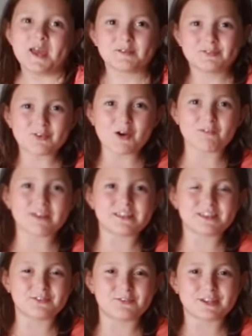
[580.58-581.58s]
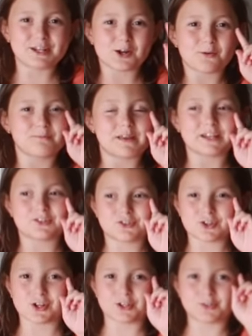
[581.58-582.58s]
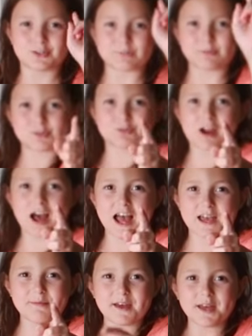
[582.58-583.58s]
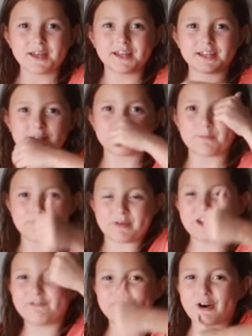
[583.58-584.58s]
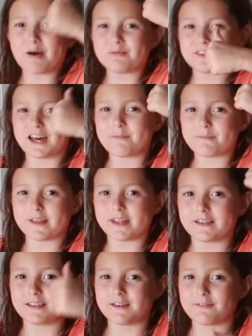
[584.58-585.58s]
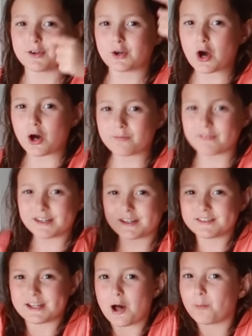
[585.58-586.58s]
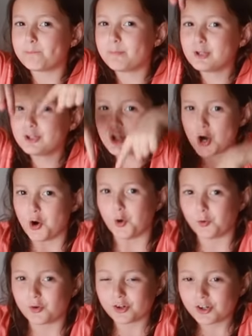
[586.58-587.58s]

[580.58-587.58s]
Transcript: And before we end this video, make sure you subscribe and give a big thumbs up and then comment down below.